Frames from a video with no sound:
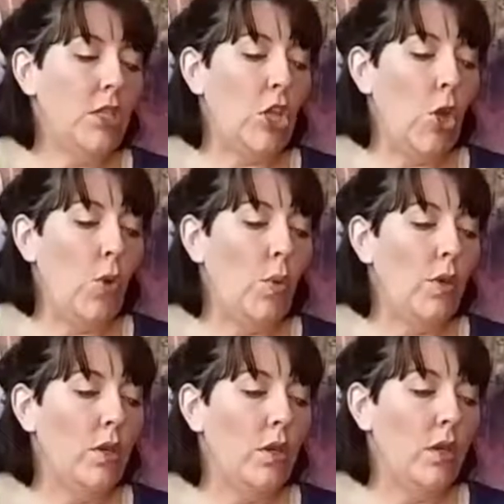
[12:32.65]
So
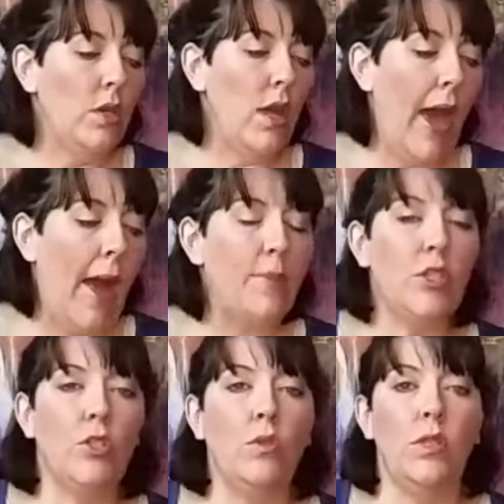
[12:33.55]

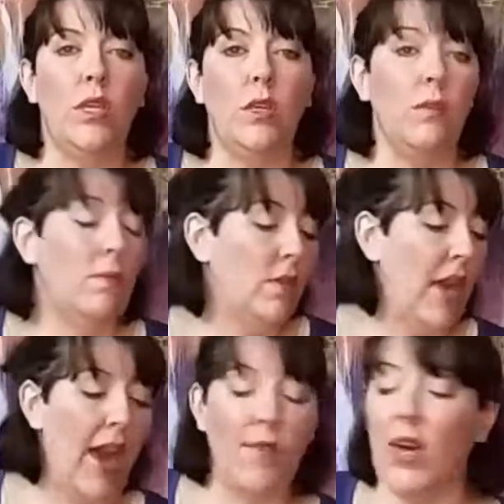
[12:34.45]
absolutely,
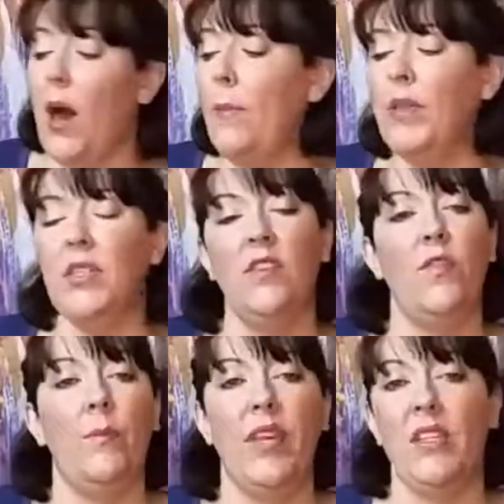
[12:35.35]
have a couple of
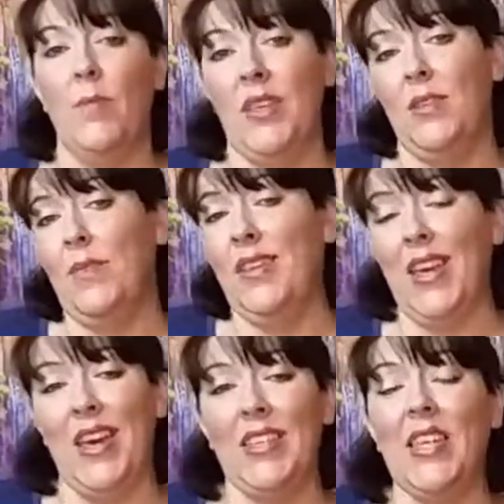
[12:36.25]
different placemats. I mean,
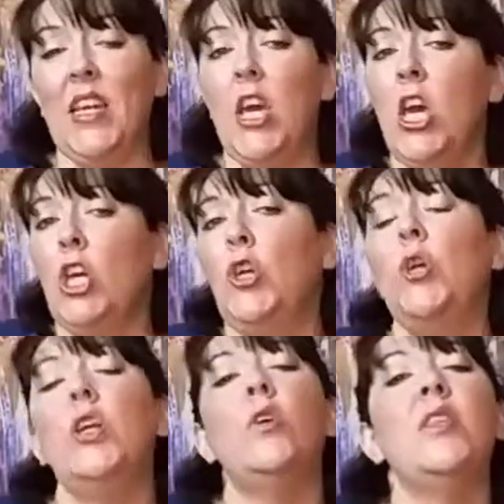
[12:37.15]
like I said, you
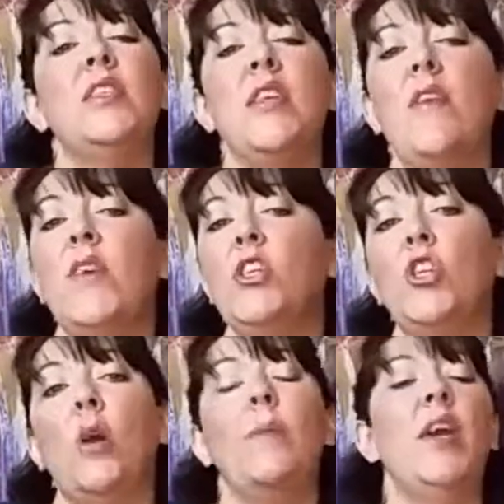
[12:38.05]
can go to the Salvation
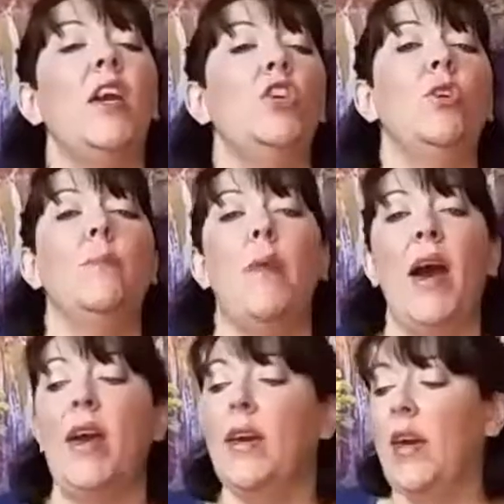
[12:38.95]
Army and you can
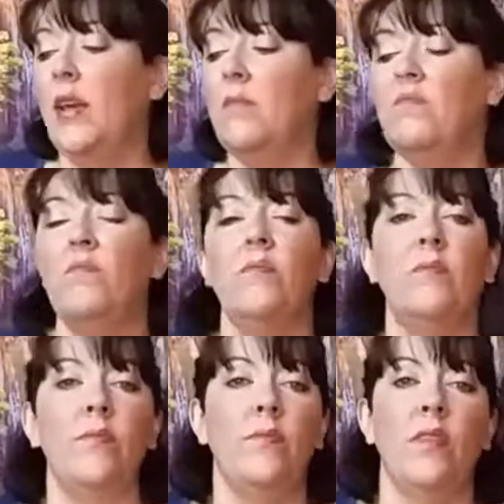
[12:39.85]
buy it, and
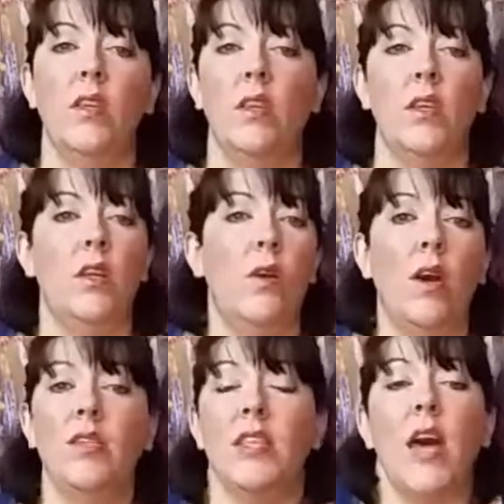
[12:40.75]
you know,
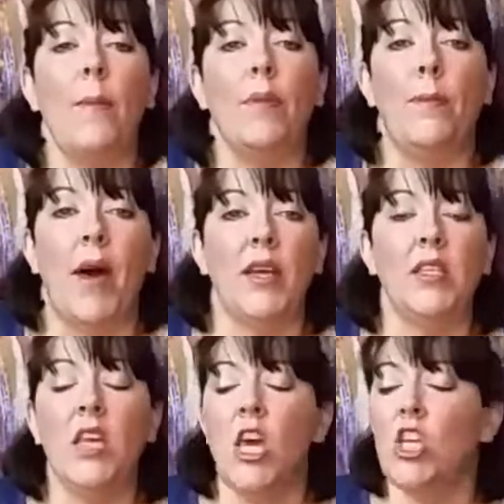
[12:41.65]
it's a couple of bucks.
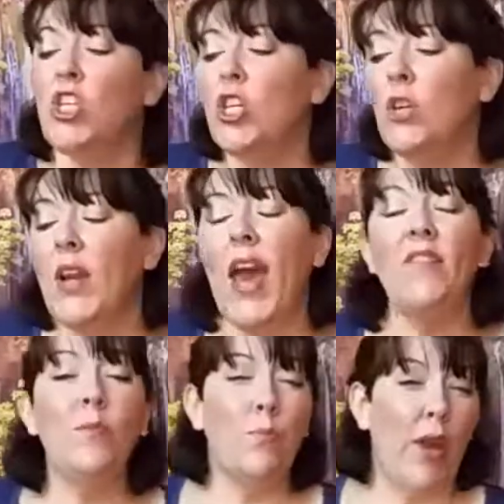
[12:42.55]
So you don't
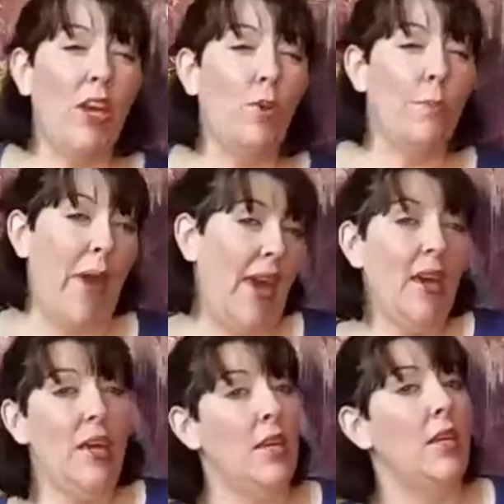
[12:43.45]
have to break your
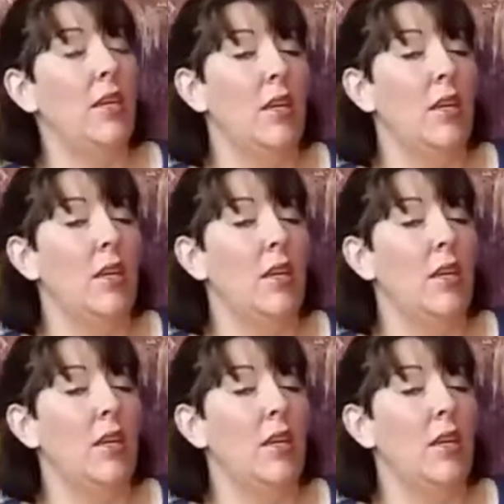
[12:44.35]
bank